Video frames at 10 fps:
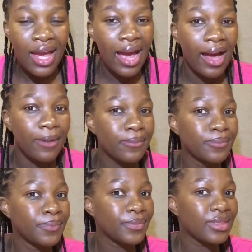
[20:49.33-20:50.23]

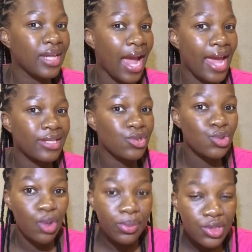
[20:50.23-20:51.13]
I
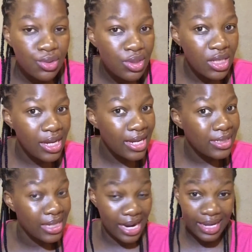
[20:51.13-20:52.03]
stopped using
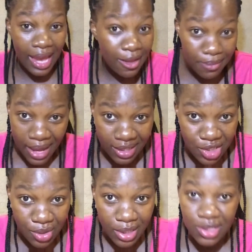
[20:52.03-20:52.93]
it and I came back
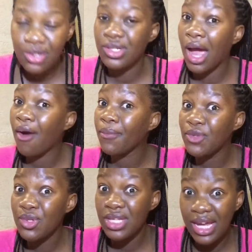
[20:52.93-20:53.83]
to it. So now I'm
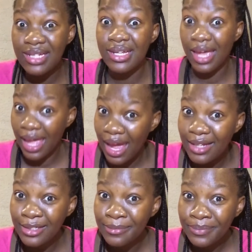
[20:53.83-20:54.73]
using it
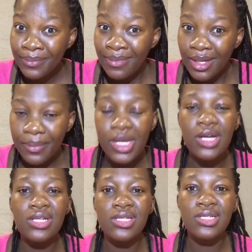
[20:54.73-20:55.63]
again
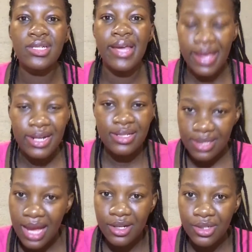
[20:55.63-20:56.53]
because it is
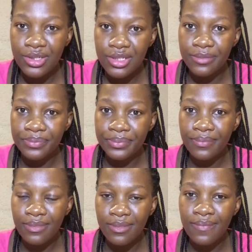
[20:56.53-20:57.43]
that good.
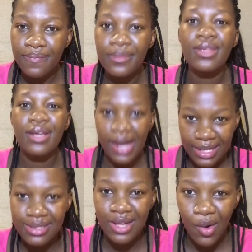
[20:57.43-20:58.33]

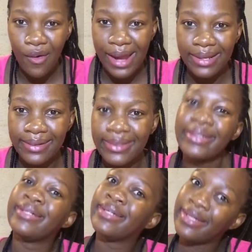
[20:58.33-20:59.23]
Castor oil,
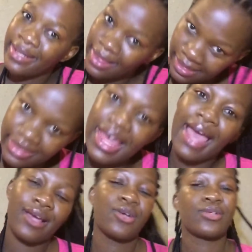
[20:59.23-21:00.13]

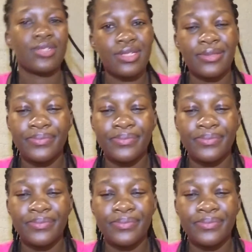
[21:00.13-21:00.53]
that good.